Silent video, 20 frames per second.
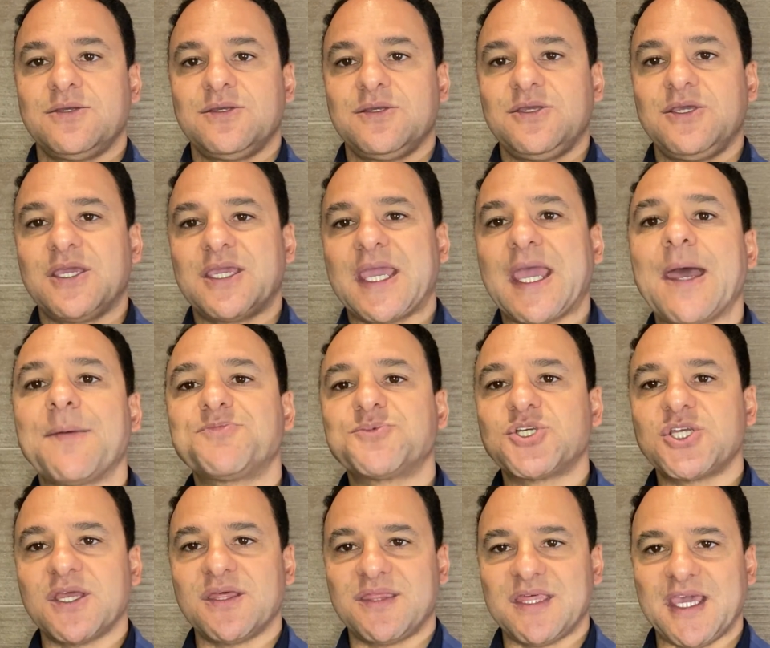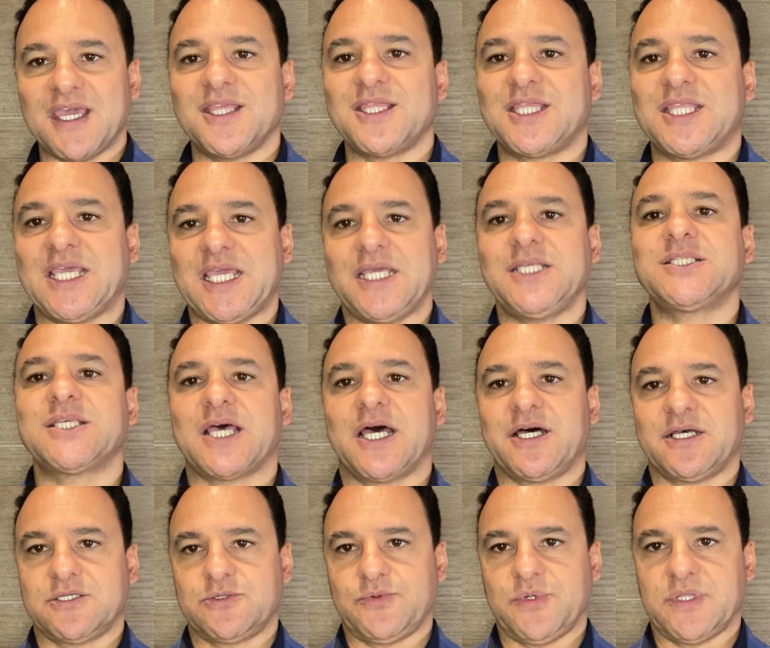you capture their
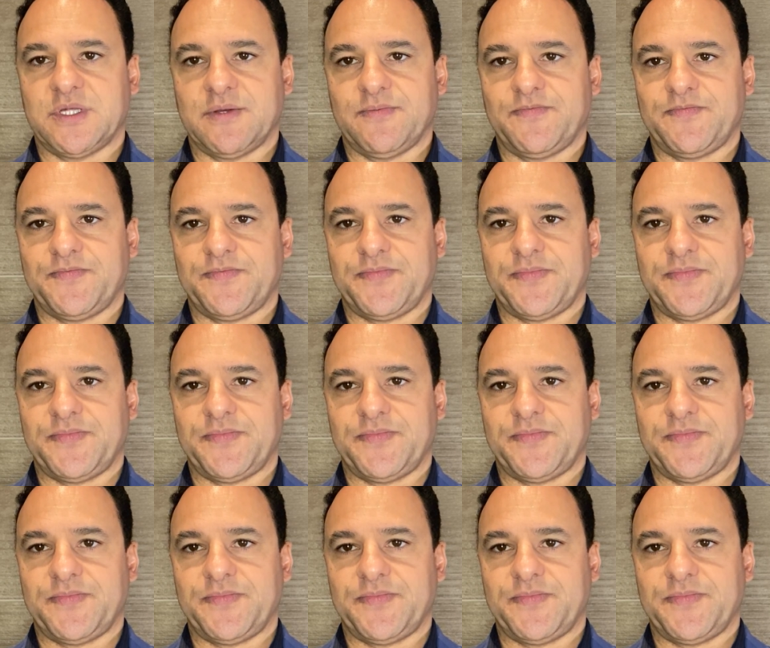details with it.